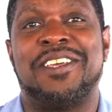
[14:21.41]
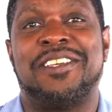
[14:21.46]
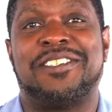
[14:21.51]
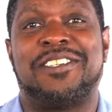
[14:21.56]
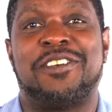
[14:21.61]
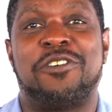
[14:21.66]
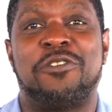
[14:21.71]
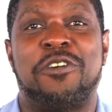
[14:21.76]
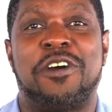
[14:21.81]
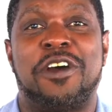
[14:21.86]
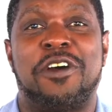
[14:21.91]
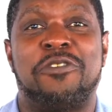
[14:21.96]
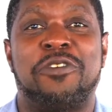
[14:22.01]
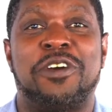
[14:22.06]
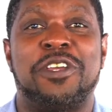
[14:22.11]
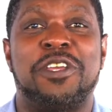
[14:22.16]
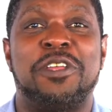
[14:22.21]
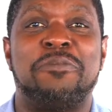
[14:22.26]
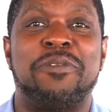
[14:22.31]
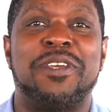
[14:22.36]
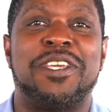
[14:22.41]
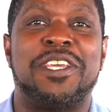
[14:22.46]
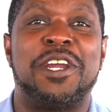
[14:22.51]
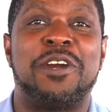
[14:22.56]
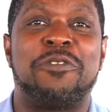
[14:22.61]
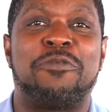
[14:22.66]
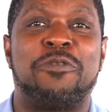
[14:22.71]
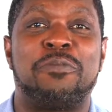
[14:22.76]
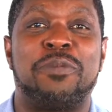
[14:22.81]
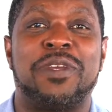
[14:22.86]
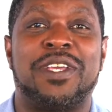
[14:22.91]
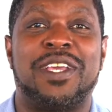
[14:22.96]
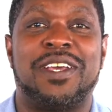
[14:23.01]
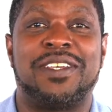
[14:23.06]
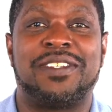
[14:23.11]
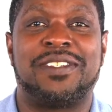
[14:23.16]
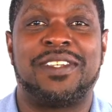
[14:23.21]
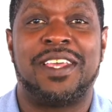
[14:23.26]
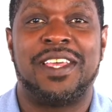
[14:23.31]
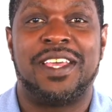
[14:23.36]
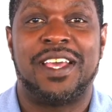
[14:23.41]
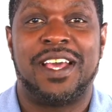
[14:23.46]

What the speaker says: So I want you to be careful because,